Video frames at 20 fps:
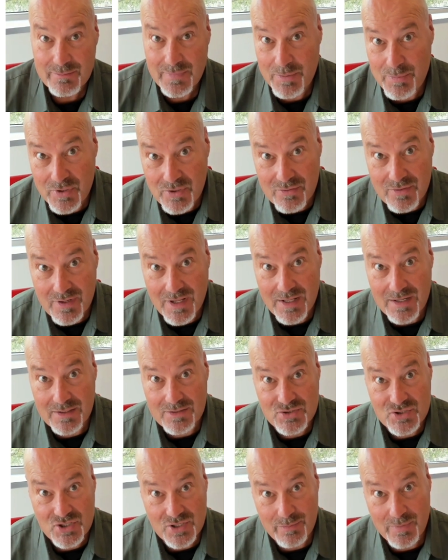Maybe you're not a
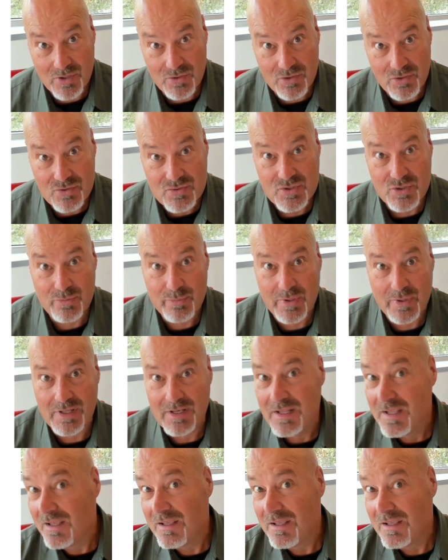Gmail user, but